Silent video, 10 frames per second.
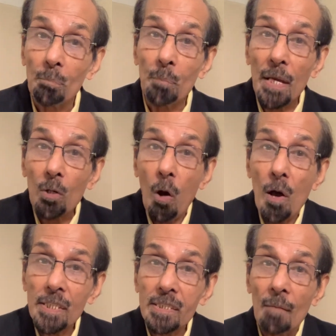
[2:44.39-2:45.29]

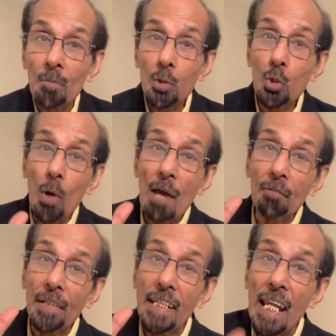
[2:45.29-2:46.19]
because you
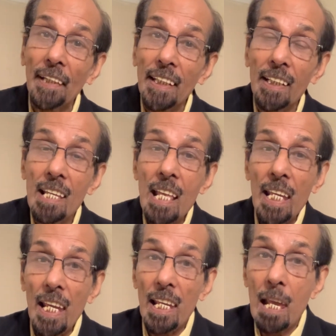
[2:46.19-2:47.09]
have created
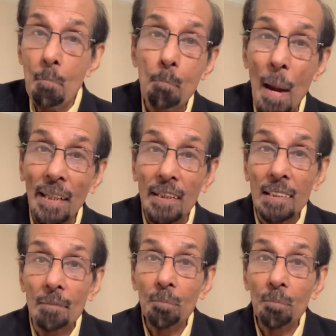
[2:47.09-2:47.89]
an impact